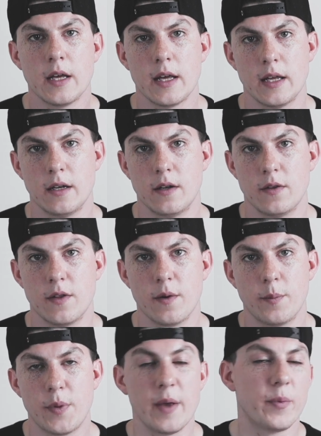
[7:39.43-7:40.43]
in the
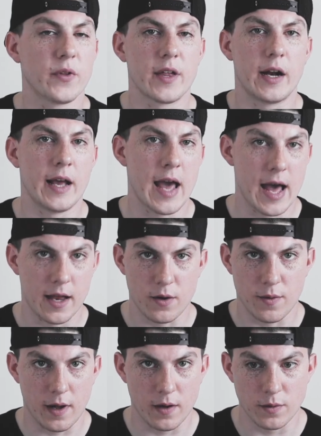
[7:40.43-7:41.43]
people that I had
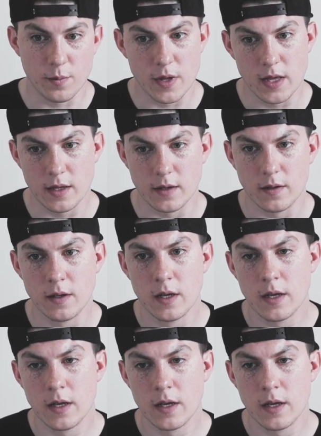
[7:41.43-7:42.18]
around me, and